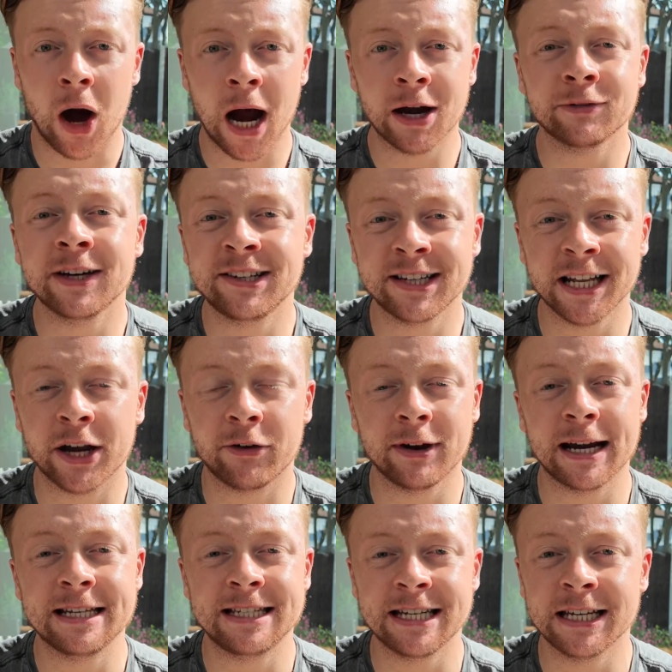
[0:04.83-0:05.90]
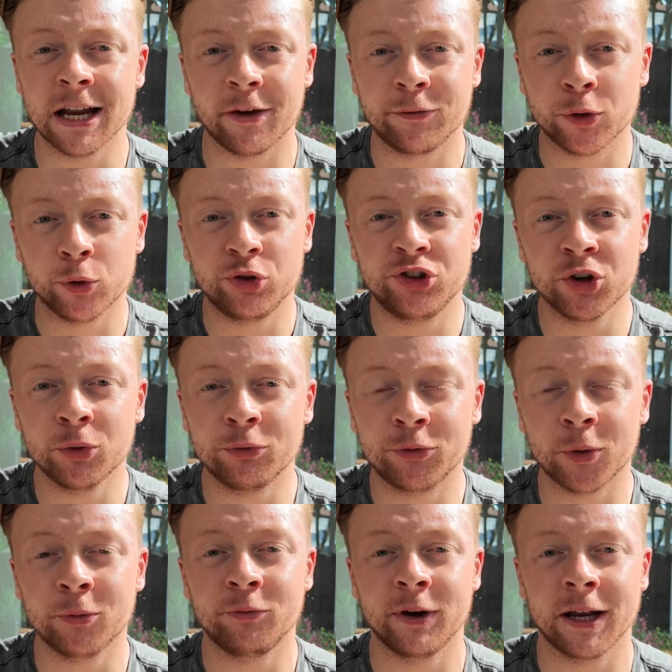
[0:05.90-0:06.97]
I recently created a few short
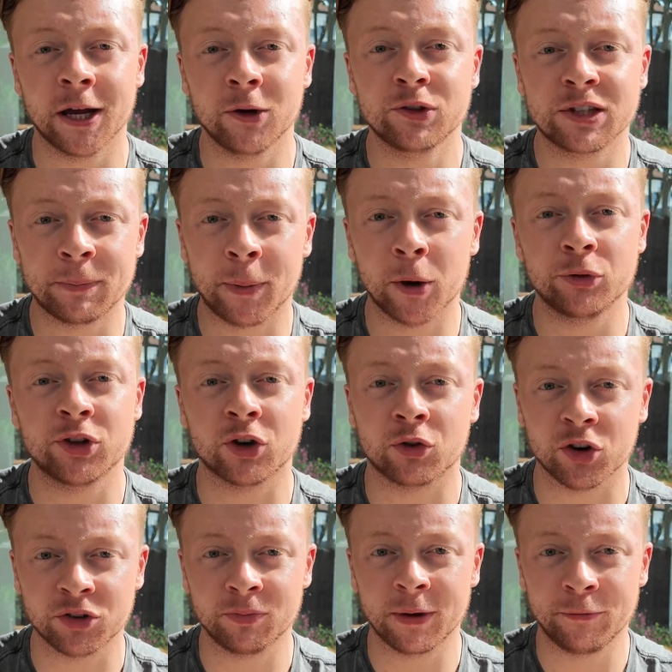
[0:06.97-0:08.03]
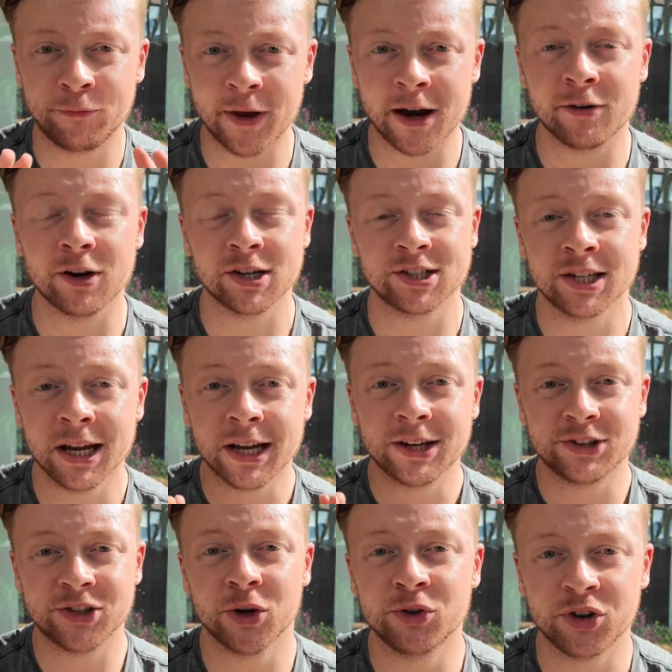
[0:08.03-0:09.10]
form videos to post across my various
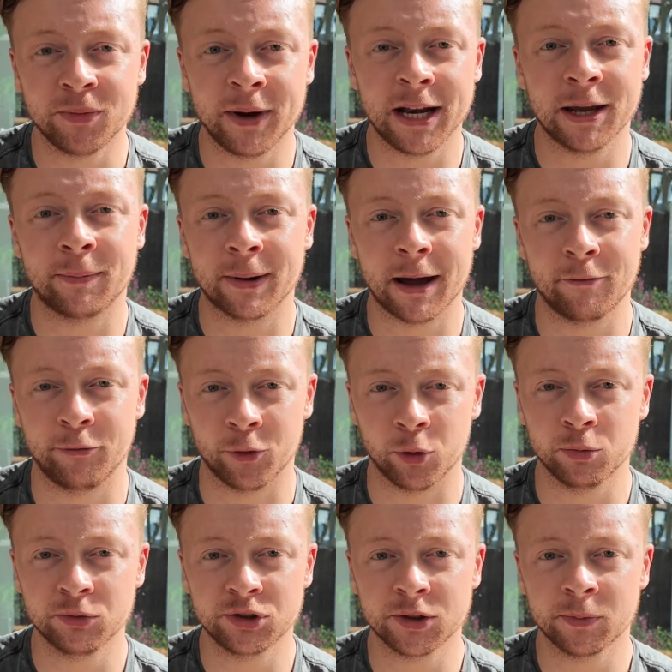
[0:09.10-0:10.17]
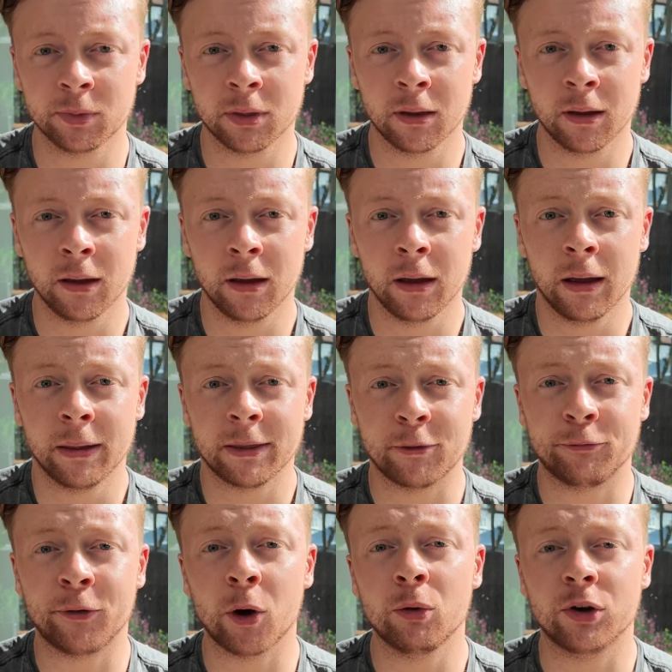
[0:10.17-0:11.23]
social media platforms
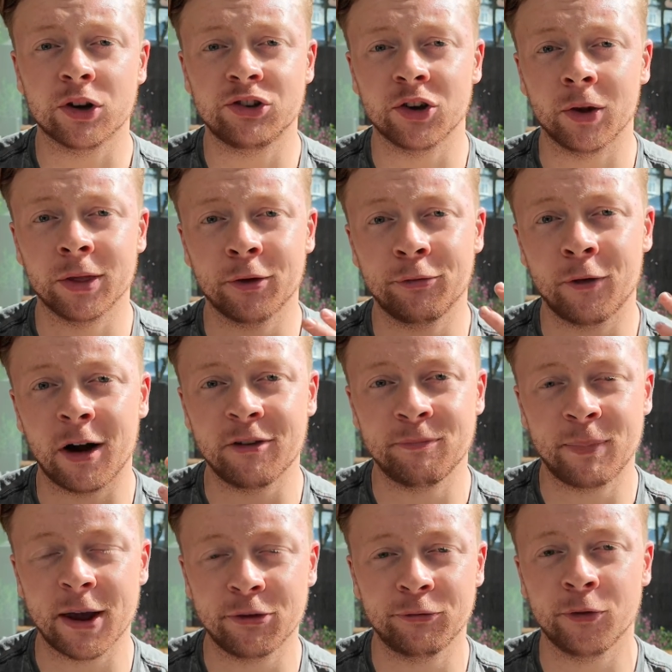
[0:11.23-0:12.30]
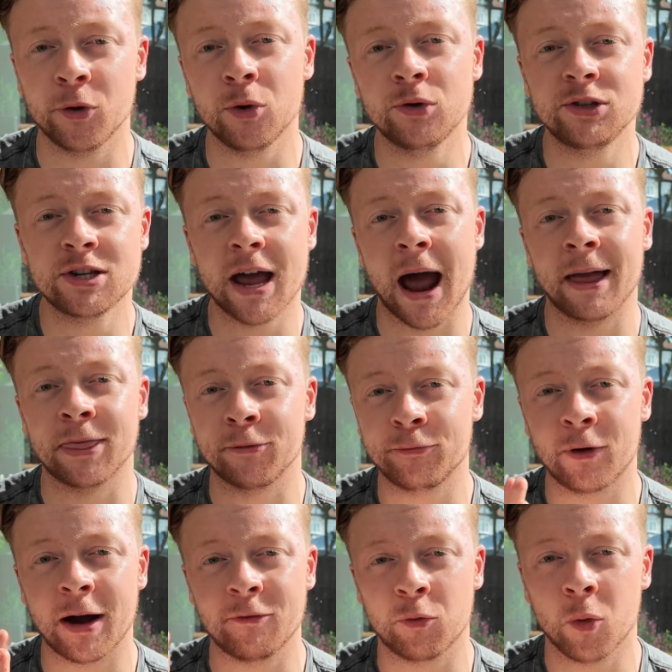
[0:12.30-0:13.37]
that focus on the 5 best foods and the
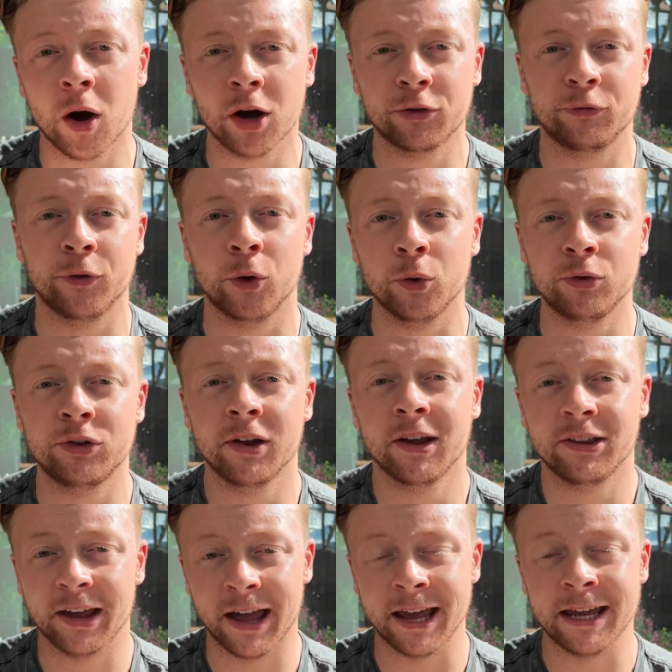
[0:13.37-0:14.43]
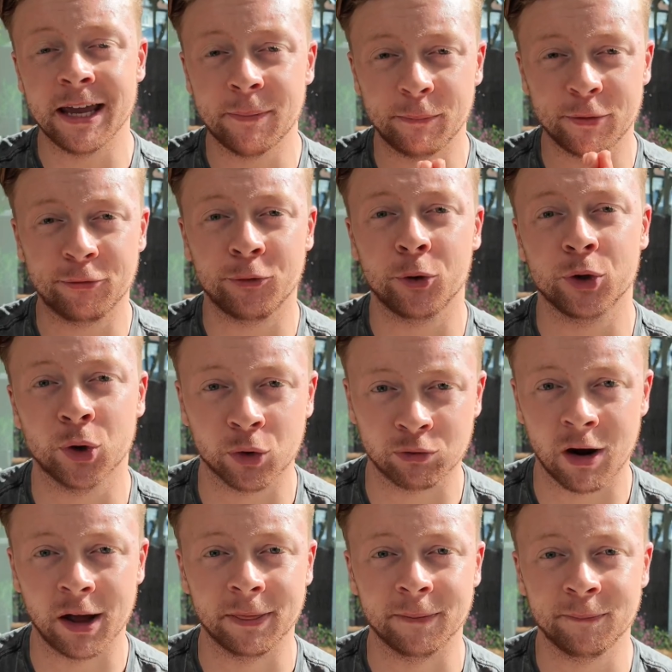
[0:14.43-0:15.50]
5 worst foods to eat before your
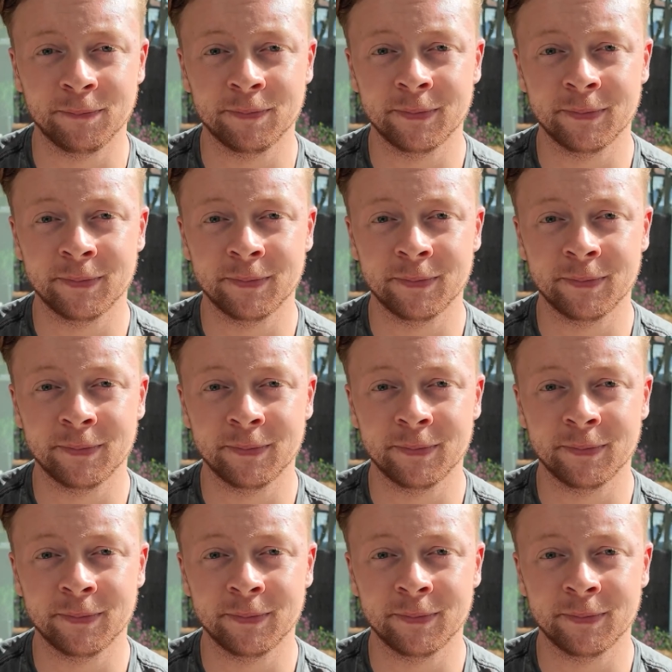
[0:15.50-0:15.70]
run.